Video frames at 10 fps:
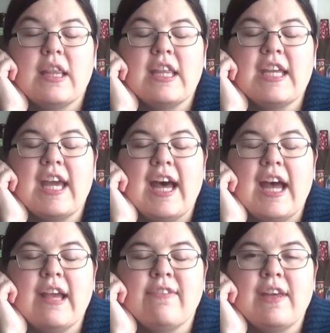Then yeah,
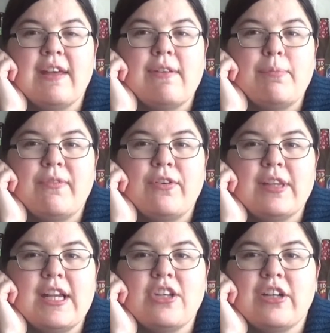if you give up before
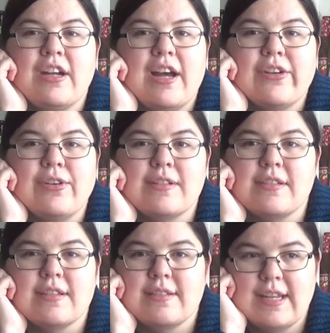then, you're not going to
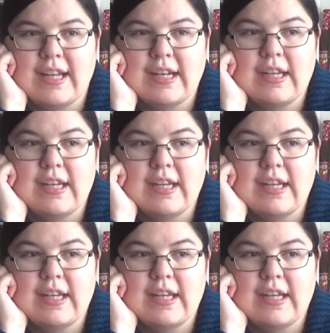succeed.